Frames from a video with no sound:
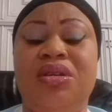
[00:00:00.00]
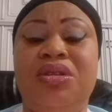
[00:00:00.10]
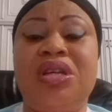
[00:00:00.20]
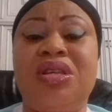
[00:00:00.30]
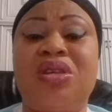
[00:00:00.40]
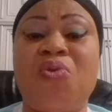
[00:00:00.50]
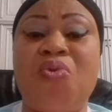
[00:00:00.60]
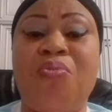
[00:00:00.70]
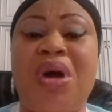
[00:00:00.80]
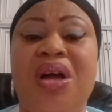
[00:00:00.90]
This is a
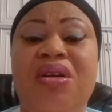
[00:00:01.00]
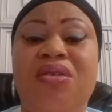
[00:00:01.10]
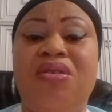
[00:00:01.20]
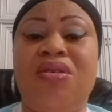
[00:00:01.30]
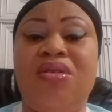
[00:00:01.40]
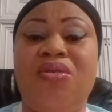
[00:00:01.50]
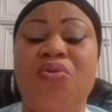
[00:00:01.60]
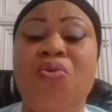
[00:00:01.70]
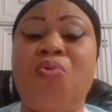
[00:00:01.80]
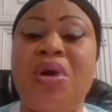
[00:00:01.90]
woman
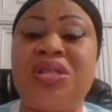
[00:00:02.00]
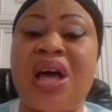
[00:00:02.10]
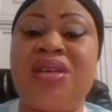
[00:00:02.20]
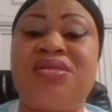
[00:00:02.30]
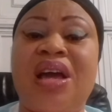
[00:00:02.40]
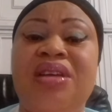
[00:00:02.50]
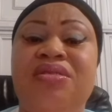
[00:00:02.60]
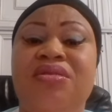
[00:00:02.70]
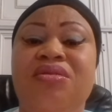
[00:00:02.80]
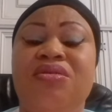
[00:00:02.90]
who went outside
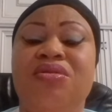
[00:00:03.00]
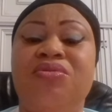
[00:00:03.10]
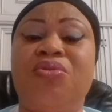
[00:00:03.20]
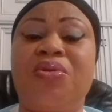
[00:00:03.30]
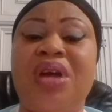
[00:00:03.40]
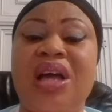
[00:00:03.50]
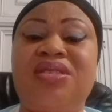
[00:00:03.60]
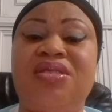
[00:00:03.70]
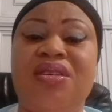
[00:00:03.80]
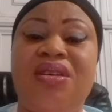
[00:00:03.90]
to get